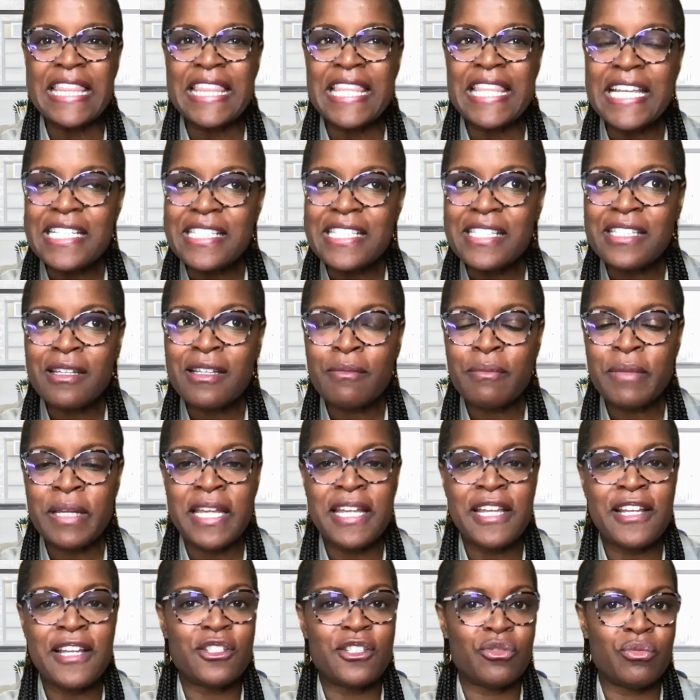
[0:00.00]
This to
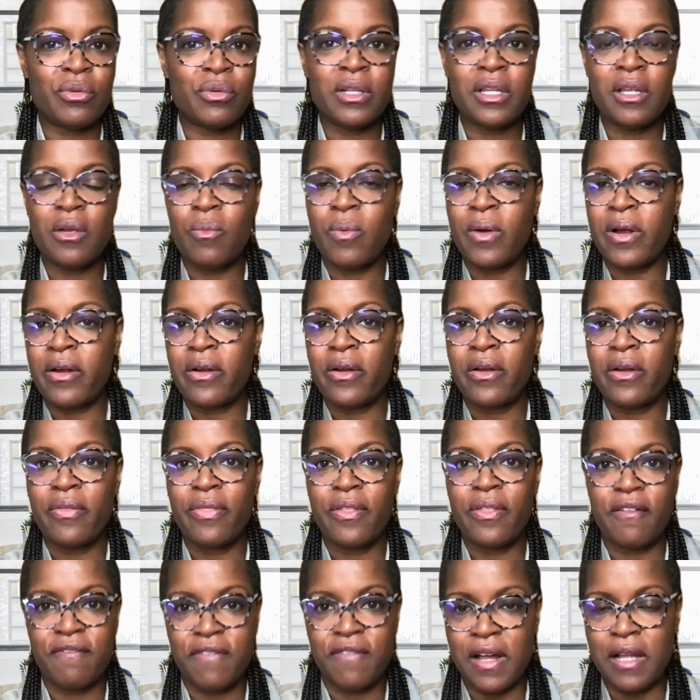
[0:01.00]
me is really where
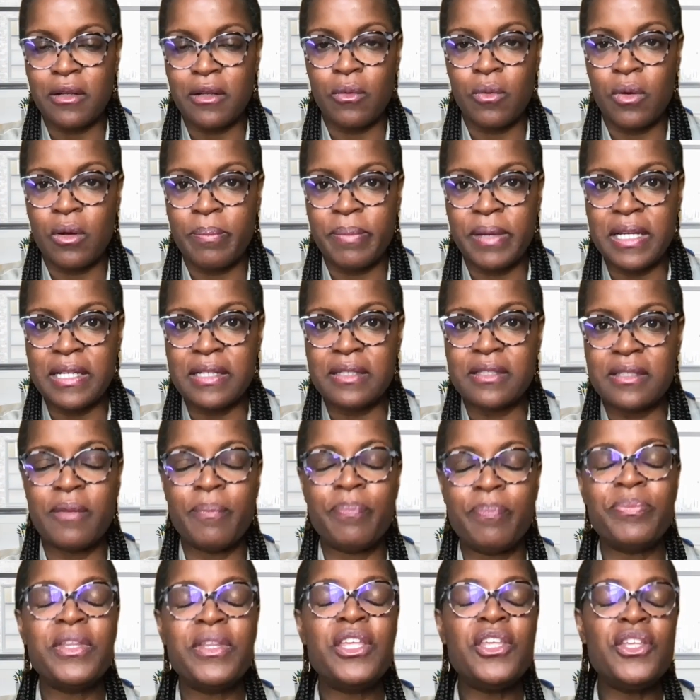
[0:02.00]
the follow-up is.
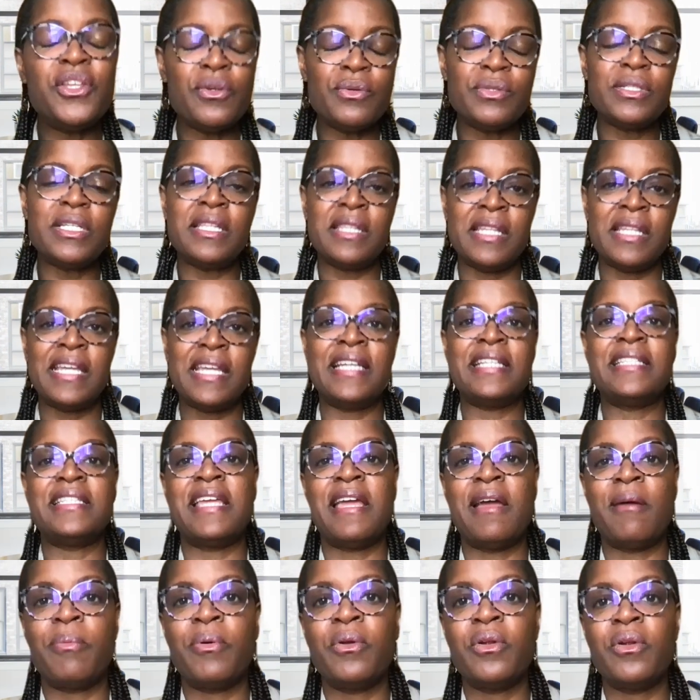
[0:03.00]
Using the
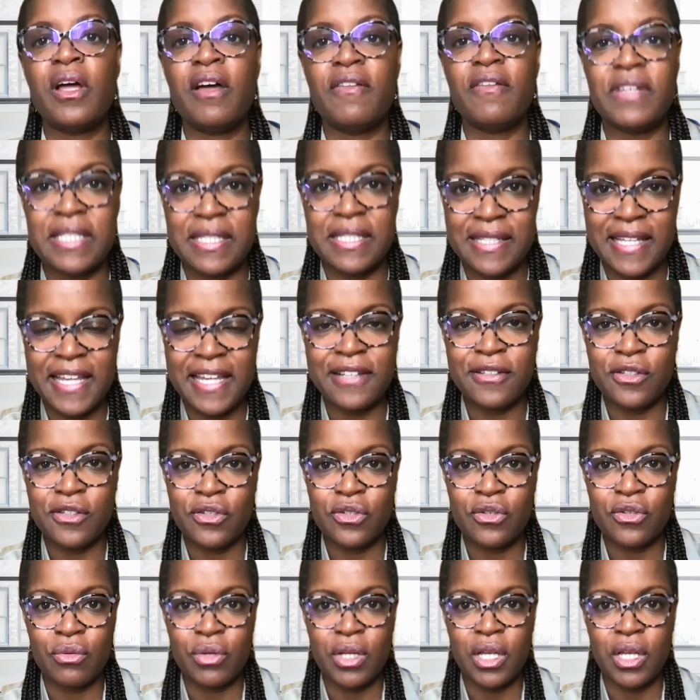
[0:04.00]
example of a skin
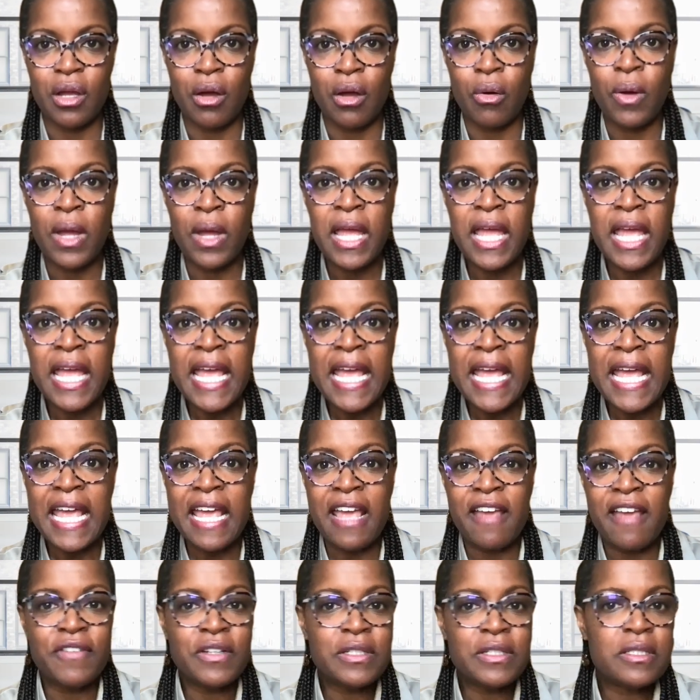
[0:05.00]
studio.
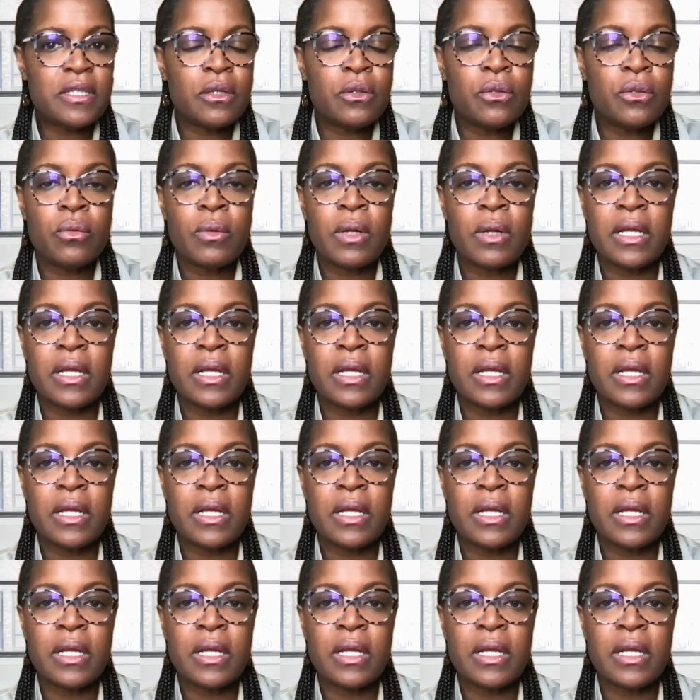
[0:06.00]
If it's a new